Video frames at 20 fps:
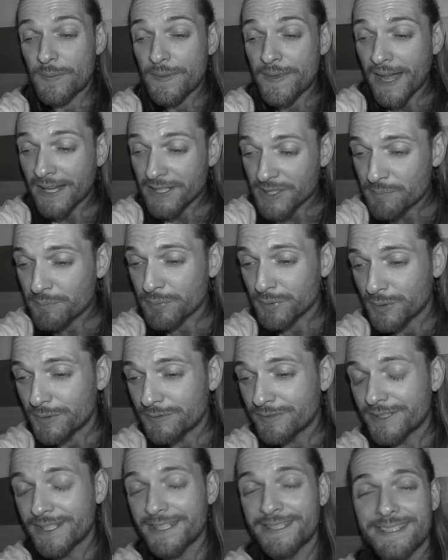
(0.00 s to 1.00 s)
That's
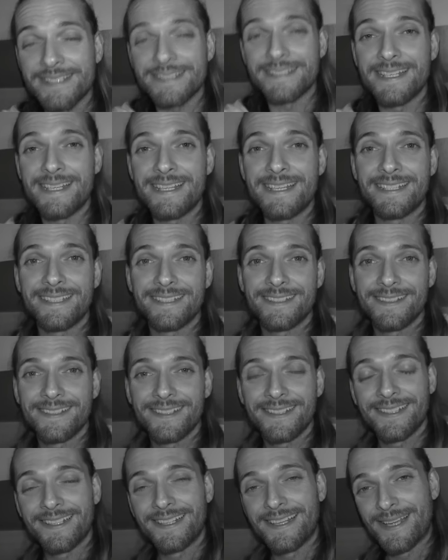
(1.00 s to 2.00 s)
proven it today.
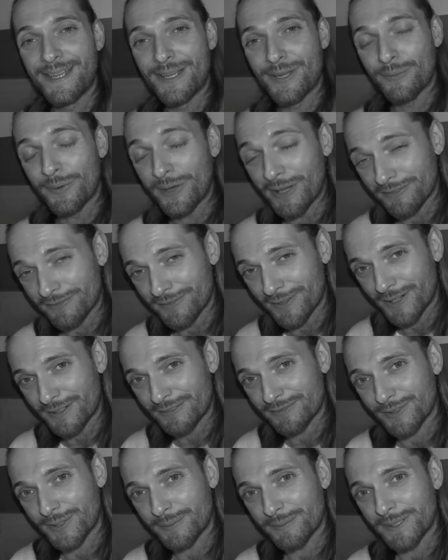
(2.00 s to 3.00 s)
We are far
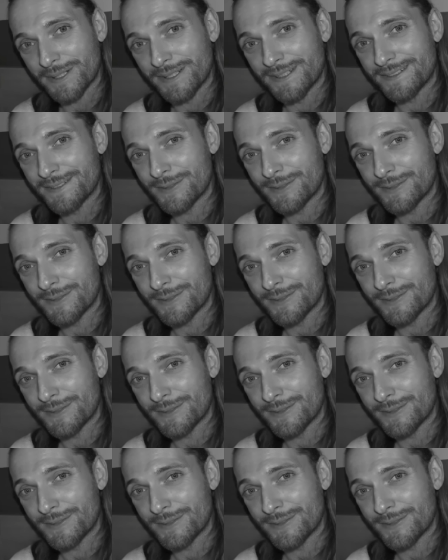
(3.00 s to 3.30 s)
from it.